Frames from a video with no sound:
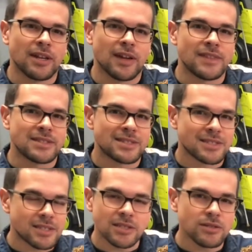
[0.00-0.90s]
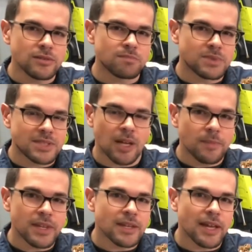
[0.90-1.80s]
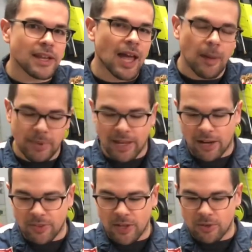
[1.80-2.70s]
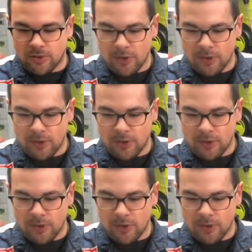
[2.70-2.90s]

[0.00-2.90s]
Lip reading: and then still something can happen out there on the